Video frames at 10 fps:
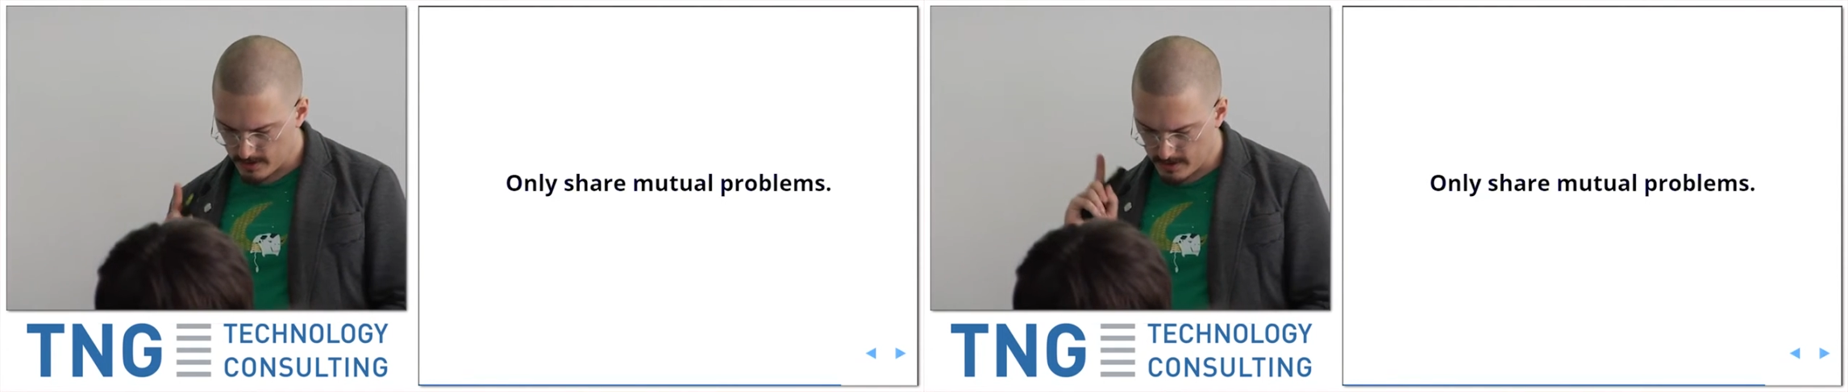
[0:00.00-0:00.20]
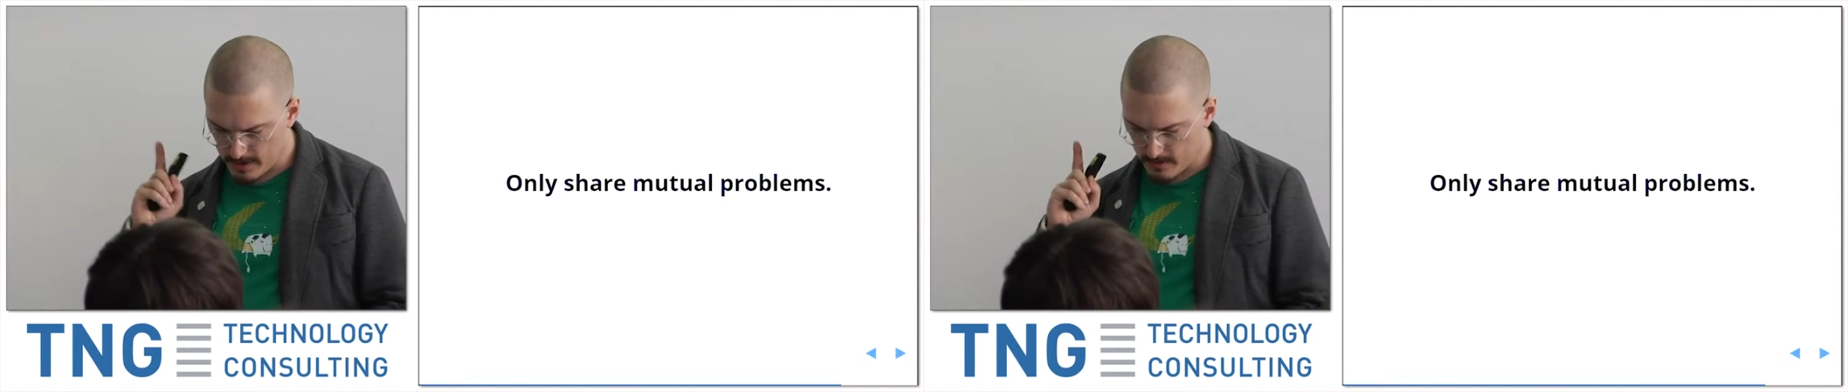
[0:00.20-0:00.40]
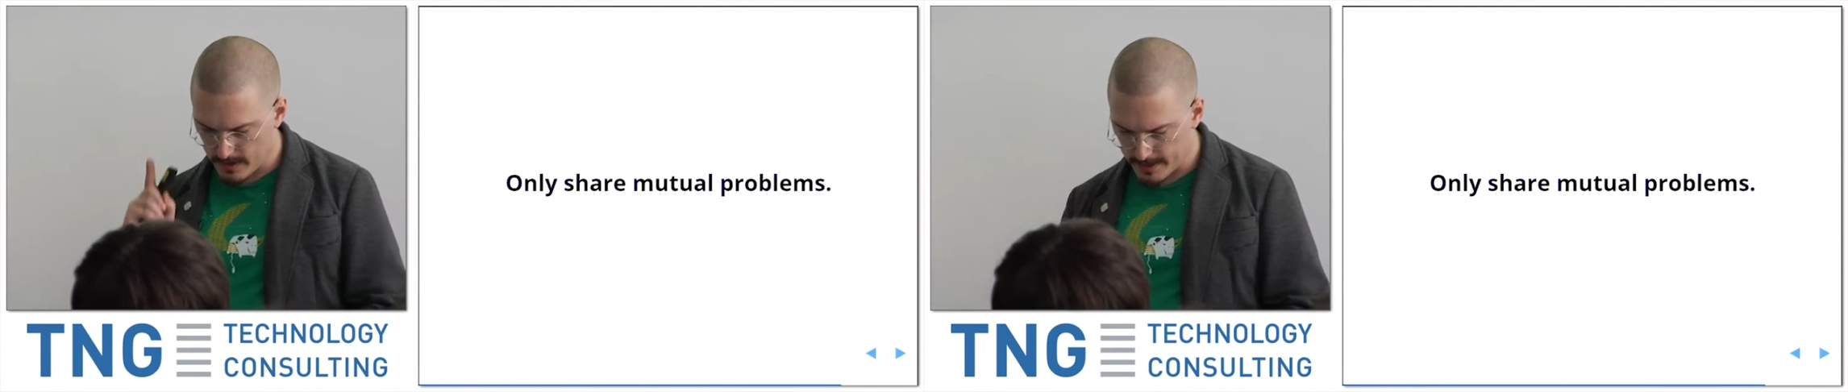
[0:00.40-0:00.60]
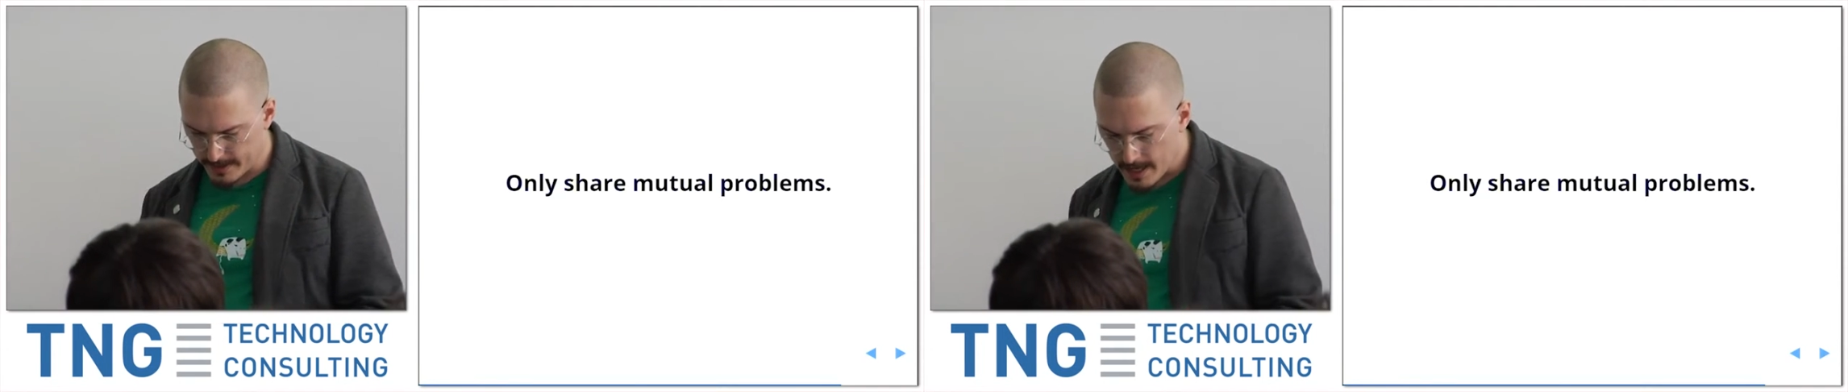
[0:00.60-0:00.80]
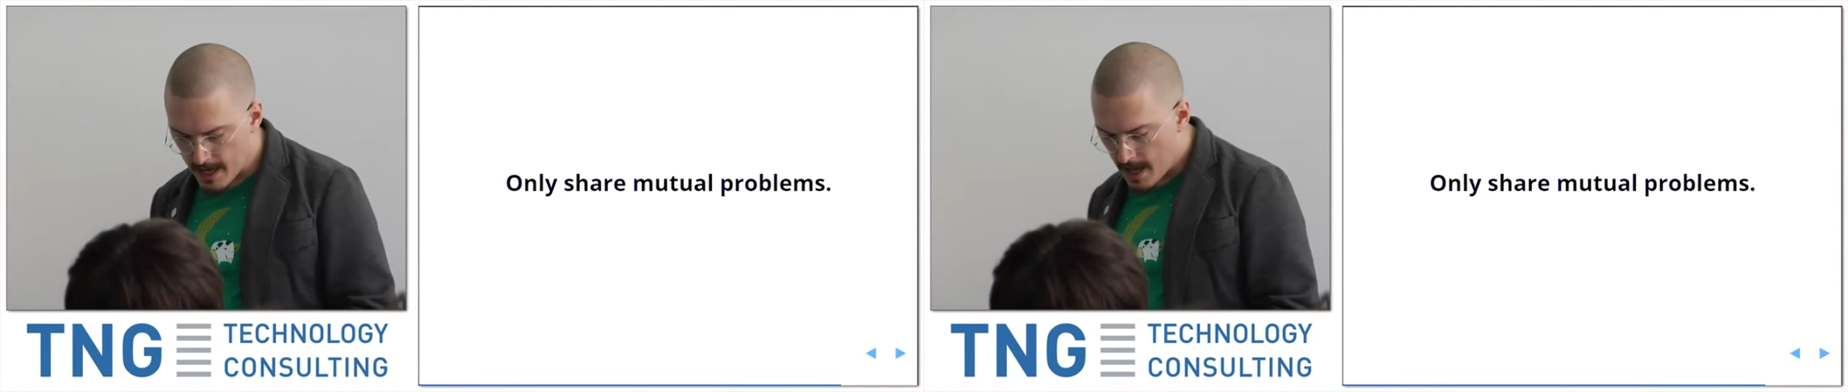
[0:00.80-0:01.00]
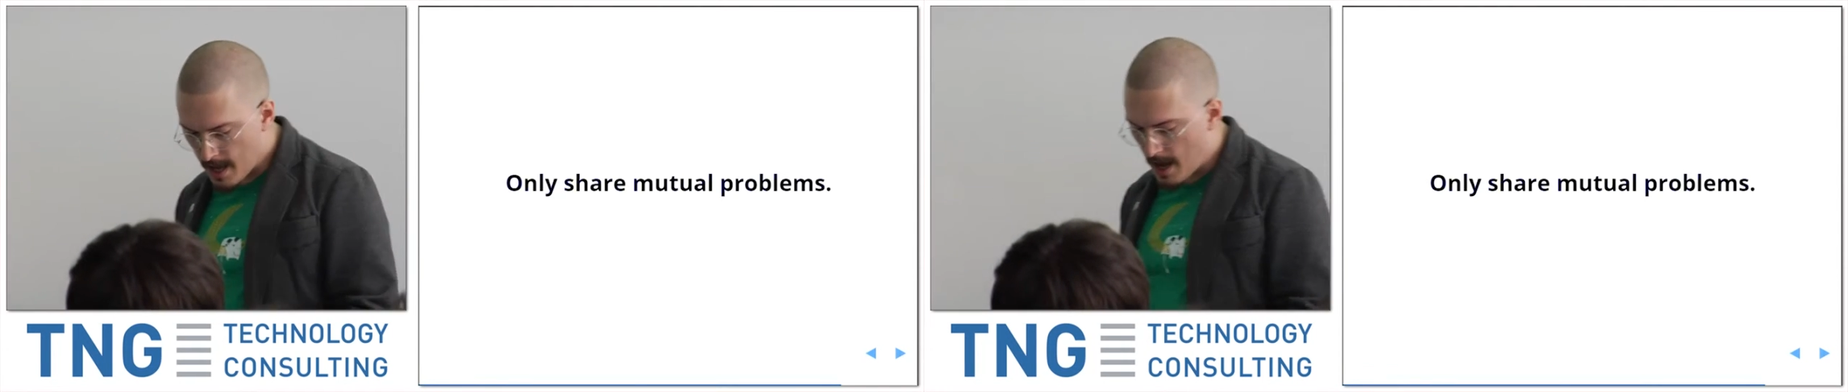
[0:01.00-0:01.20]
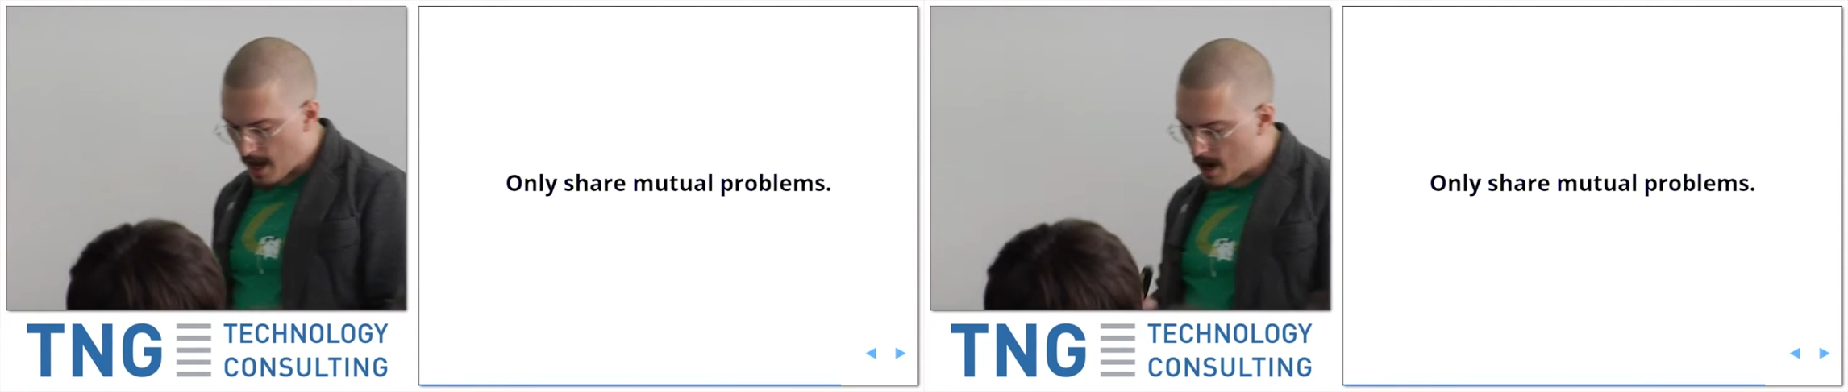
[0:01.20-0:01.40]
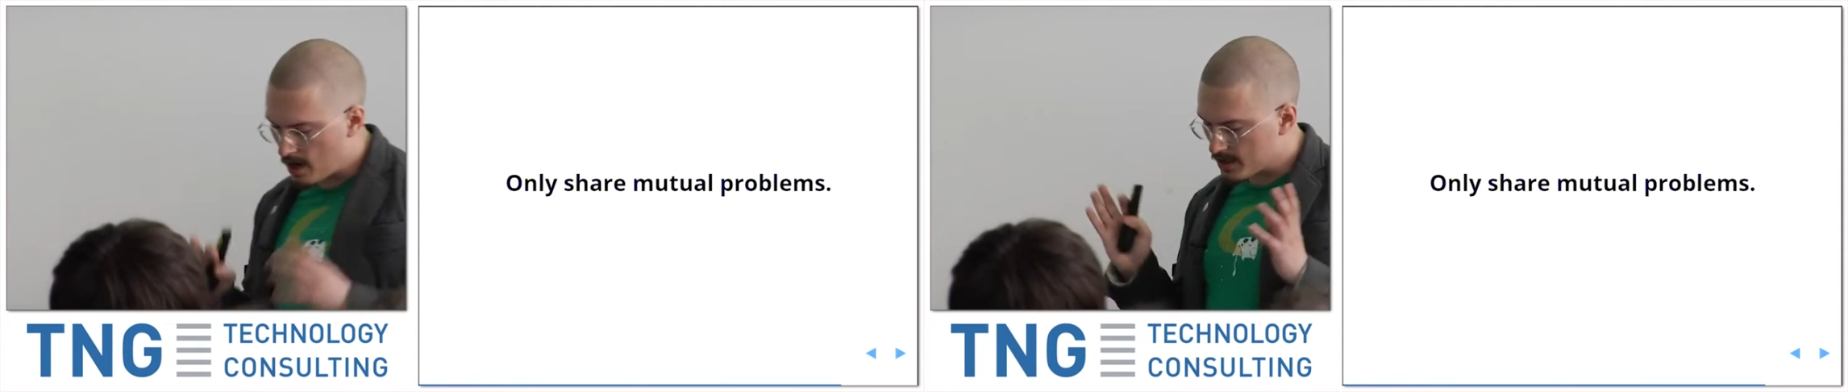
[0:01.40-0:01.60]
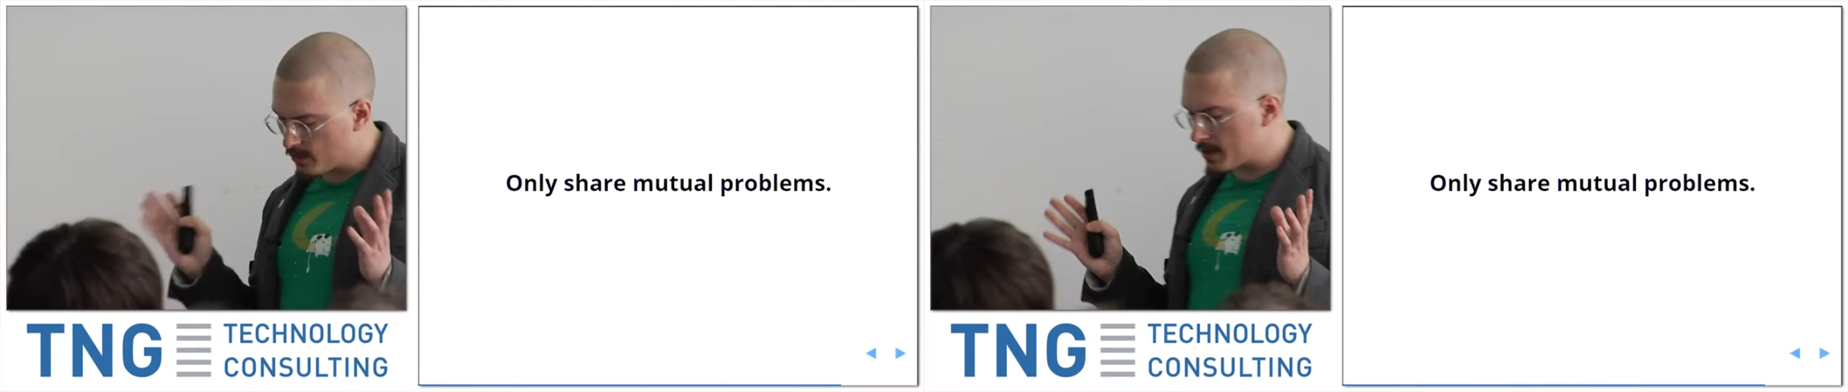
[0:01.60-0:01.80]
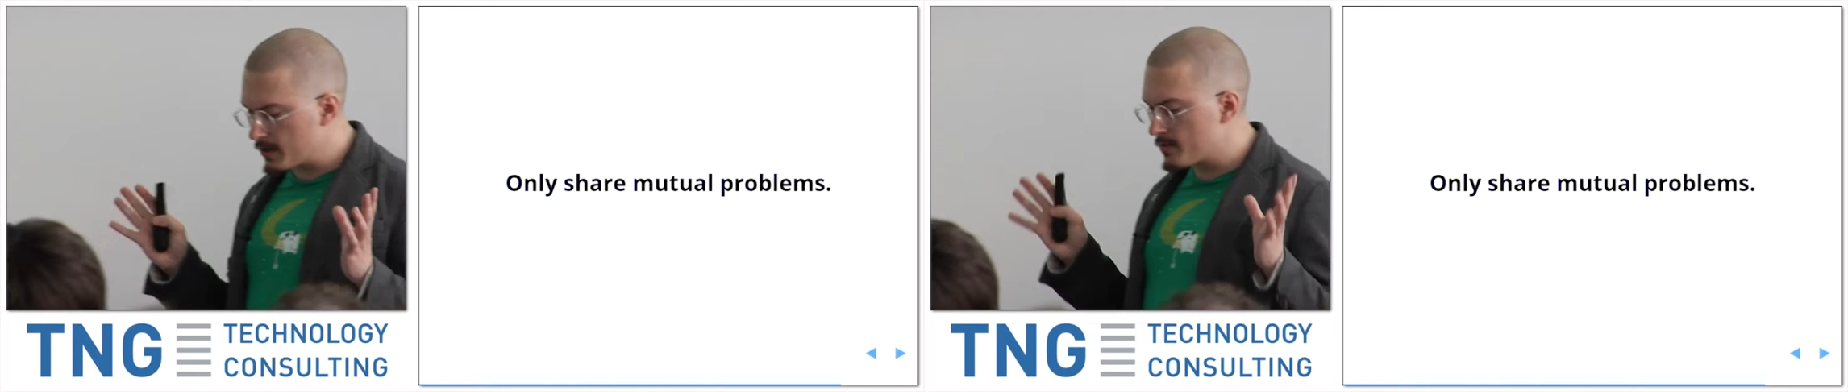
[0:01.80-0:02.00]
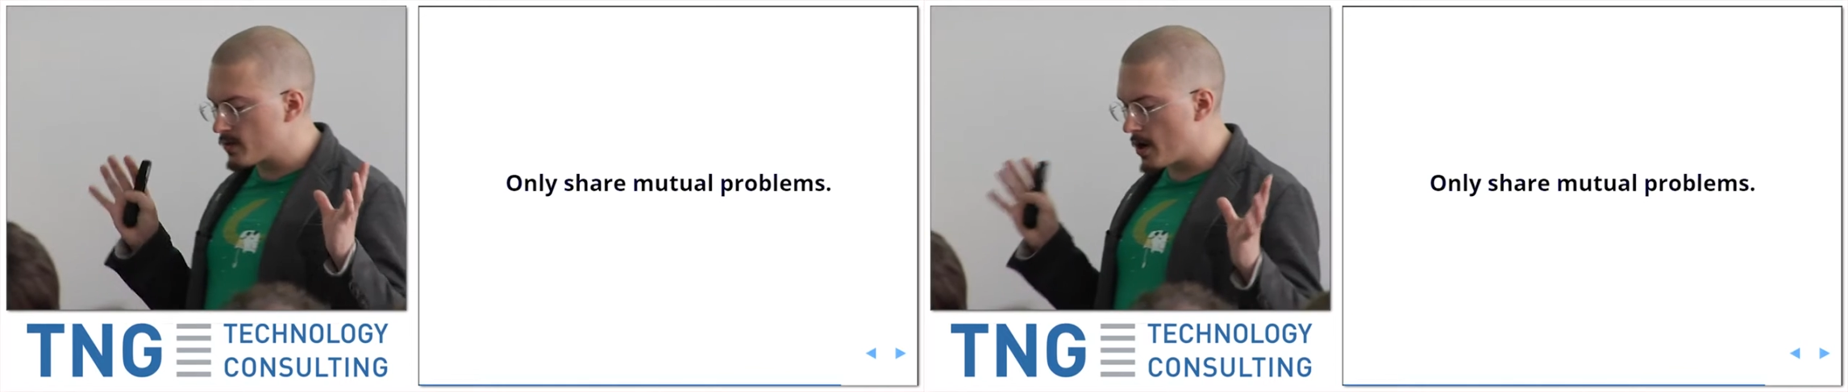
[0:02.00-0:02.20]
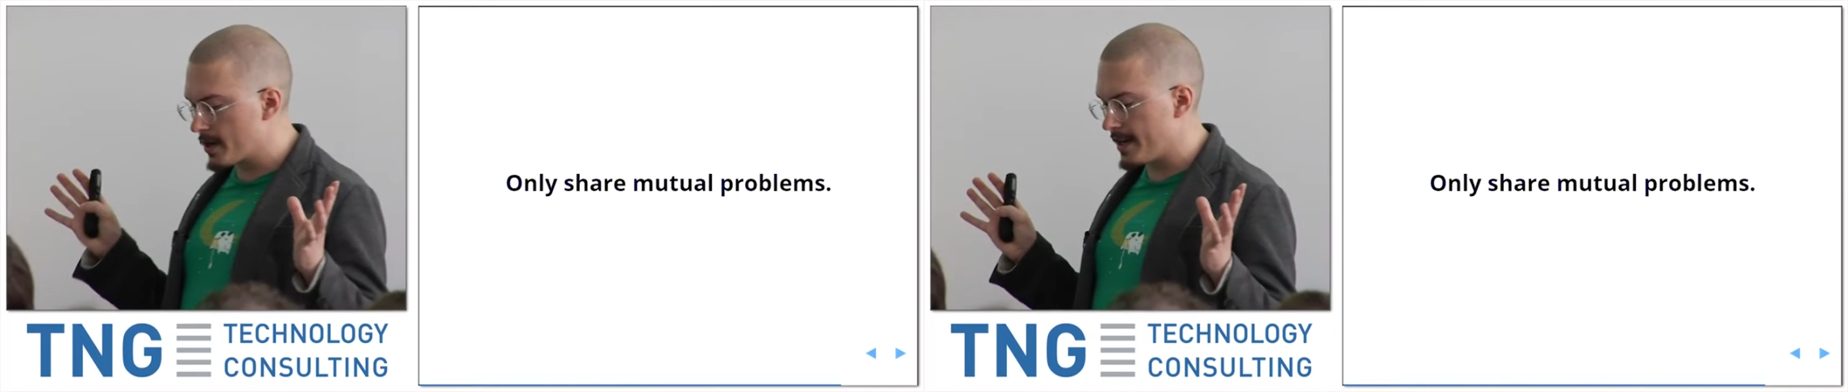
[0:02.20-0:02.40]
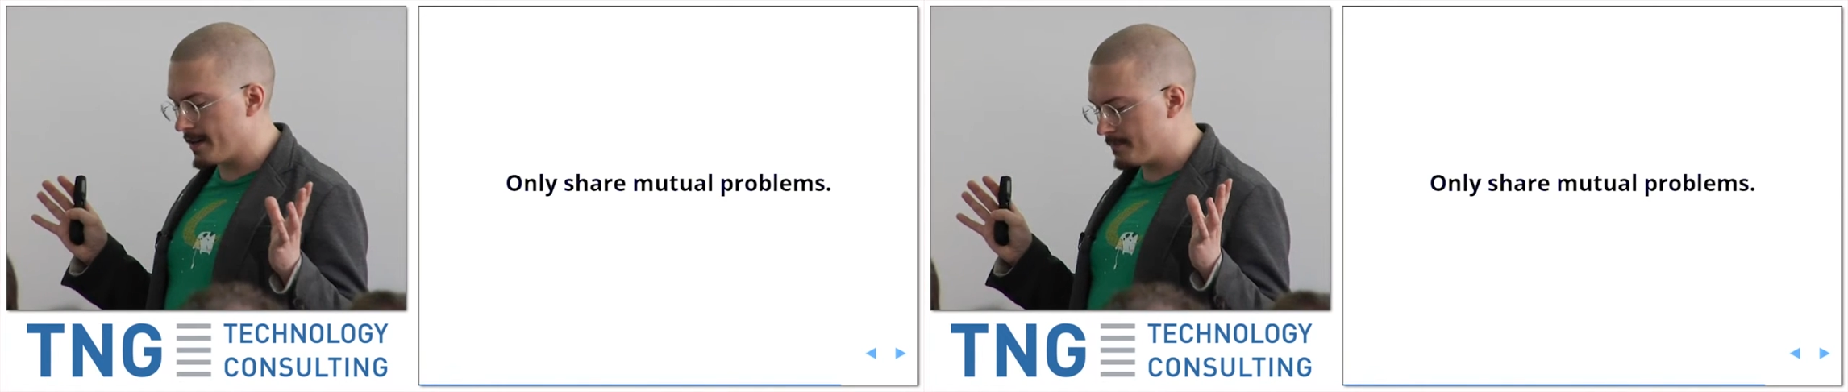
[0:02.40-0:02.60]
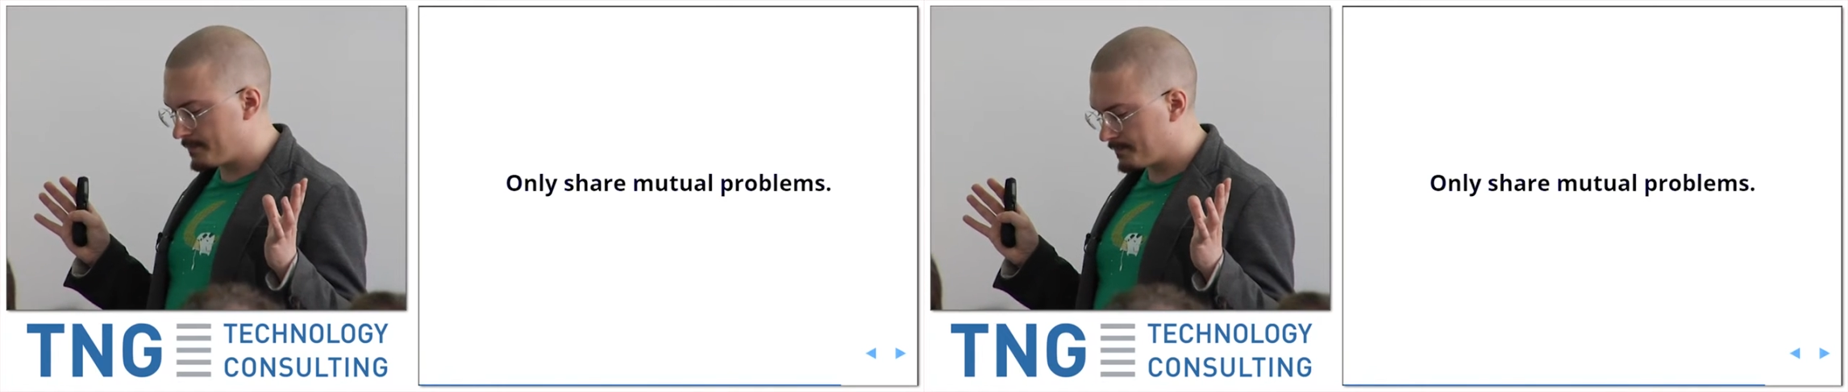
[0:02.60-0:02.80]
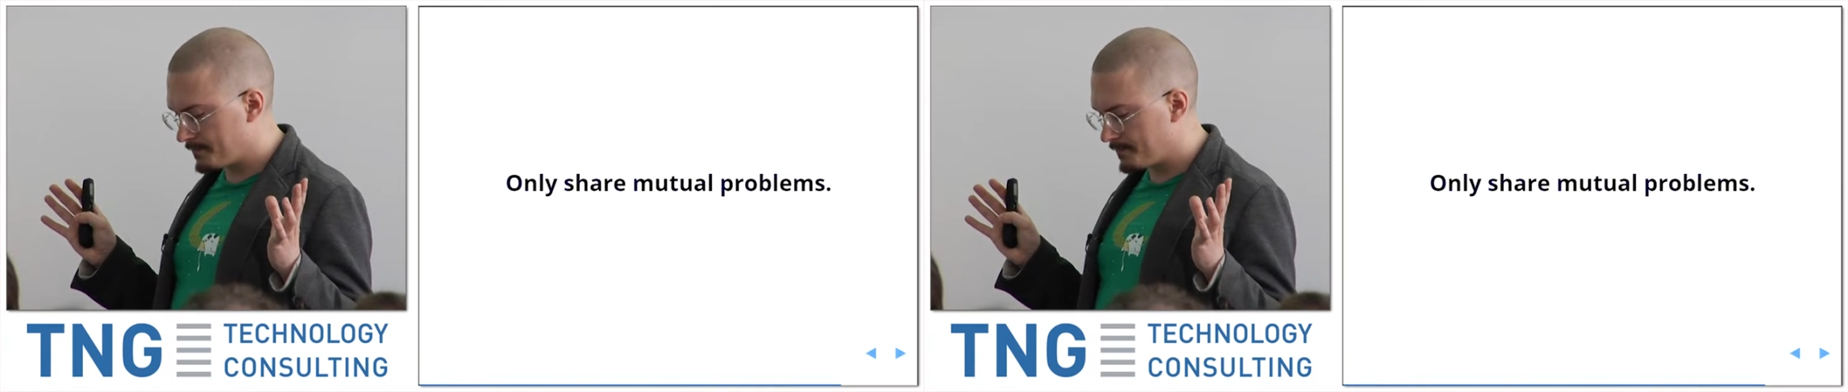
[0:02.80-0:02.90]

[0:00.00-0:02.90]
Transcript: Not quite yet. So what went wrong here?